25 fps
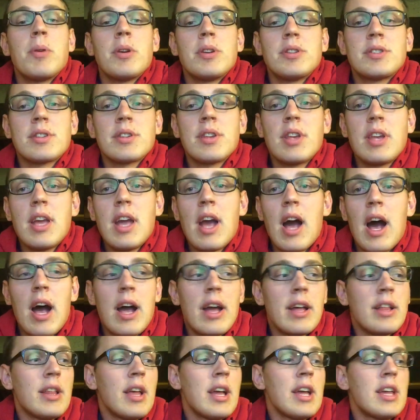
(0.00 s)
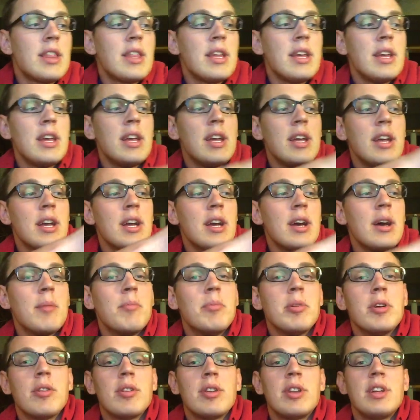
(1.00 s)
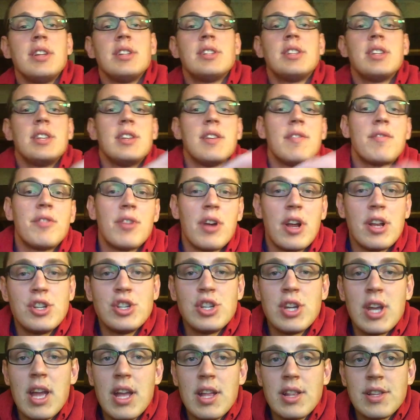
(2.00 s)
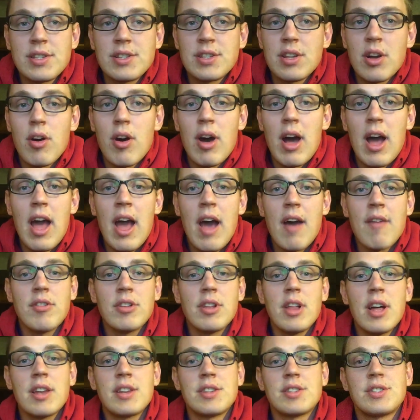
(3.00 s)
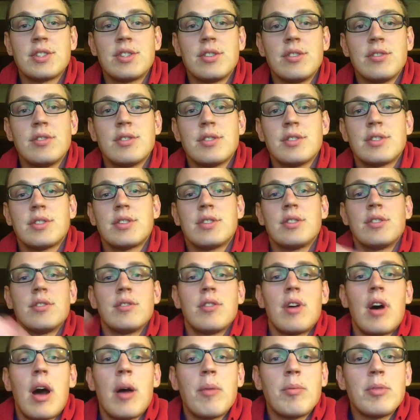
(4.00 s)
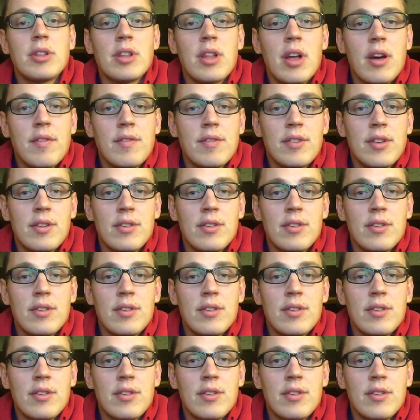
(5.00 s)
personally, I like the ability to differentiate. So I have a lot of students who I would love